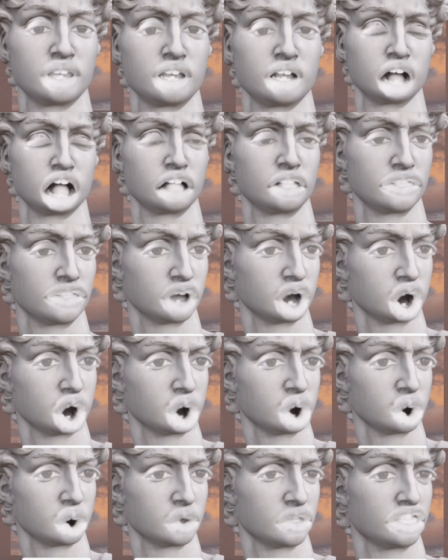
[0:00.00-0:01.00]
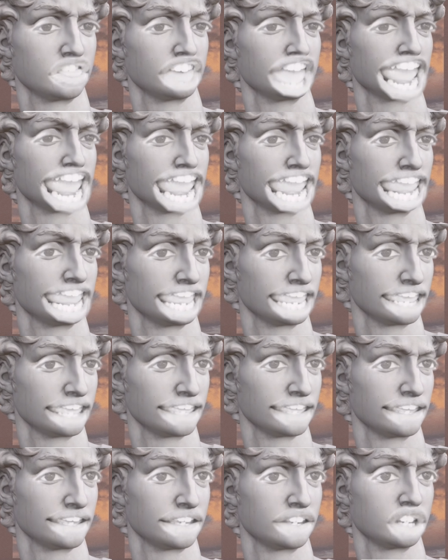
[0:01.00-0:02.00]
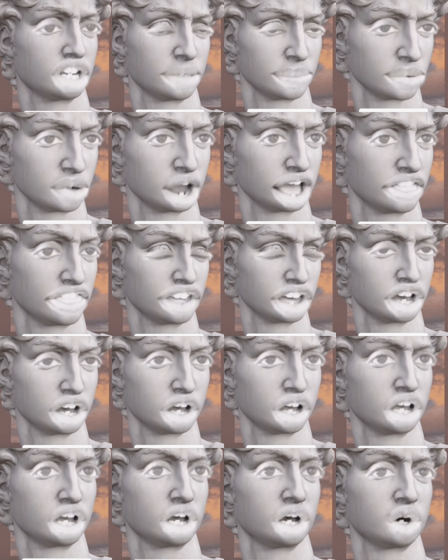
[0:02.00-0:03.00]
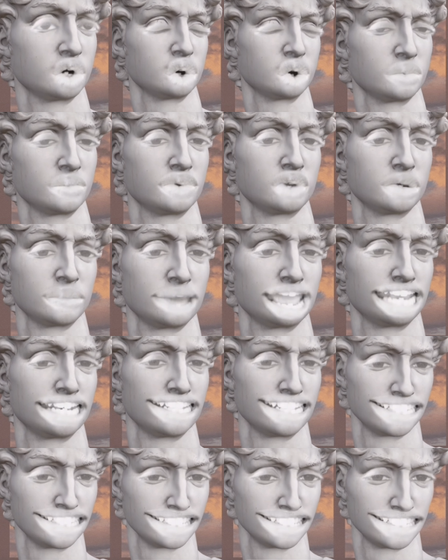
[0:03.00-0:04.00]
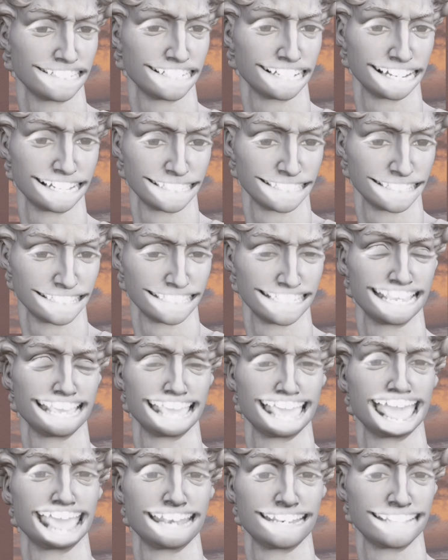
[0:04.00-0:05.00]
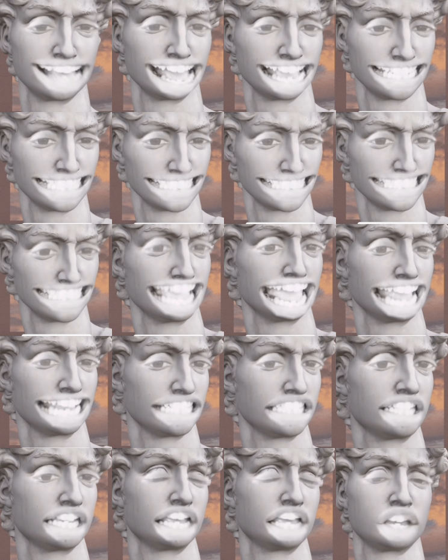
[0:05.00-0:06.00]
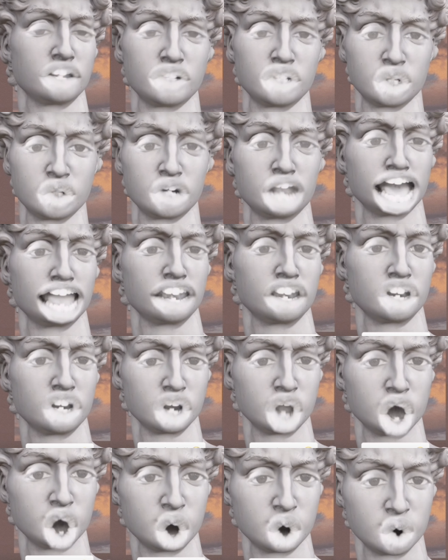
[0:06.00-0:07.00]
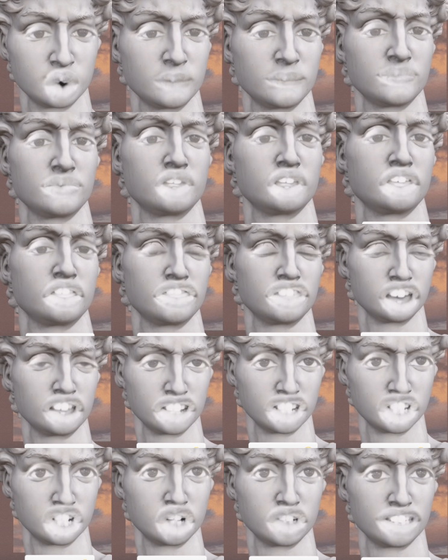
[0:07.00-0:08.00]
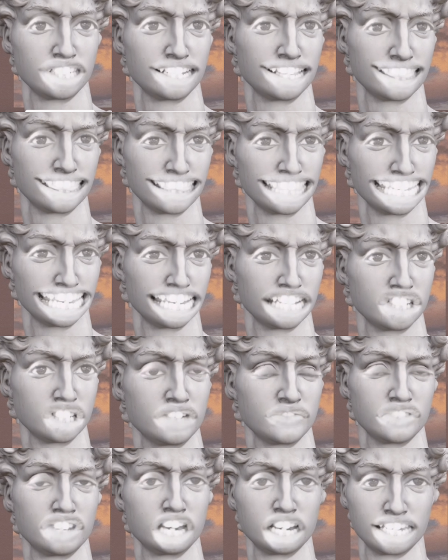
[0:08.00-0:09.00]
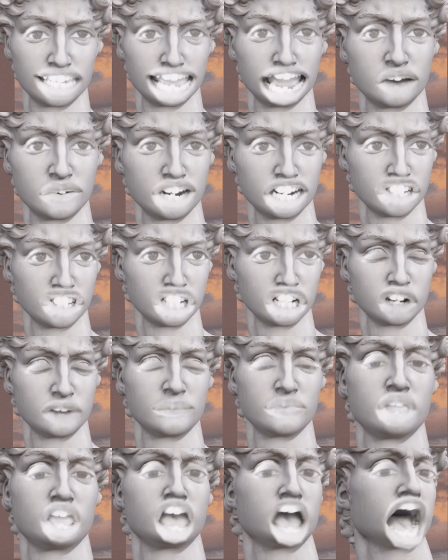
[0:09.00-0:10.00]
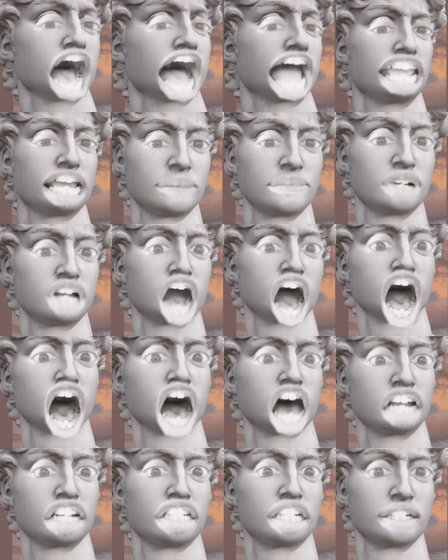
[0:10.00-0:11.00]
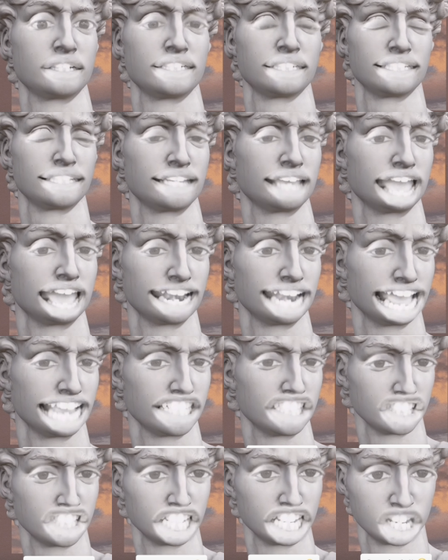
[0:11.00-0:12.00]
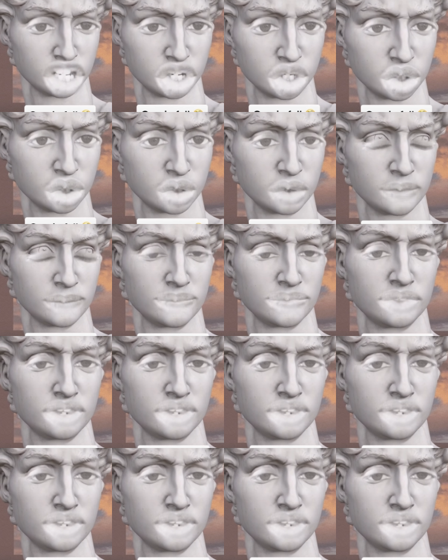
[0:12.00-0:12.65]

although they, your brother, whom you may discuss and dissect, do not know the certain things of your character. I am God, and I see you.